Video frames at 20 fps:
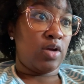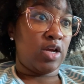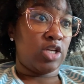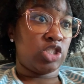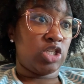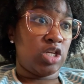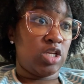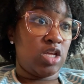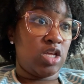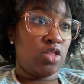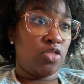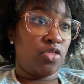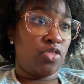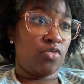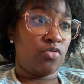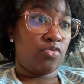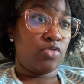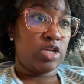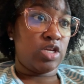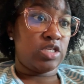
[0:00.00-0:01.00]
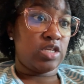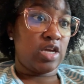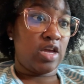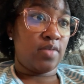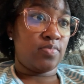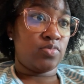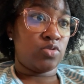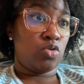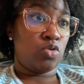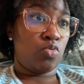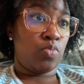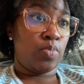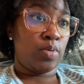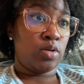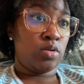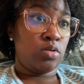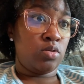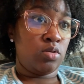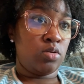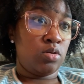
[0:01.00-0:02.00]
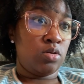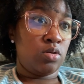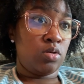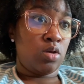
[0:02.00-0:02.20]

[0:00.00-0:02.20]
Actually, I need three tabs open.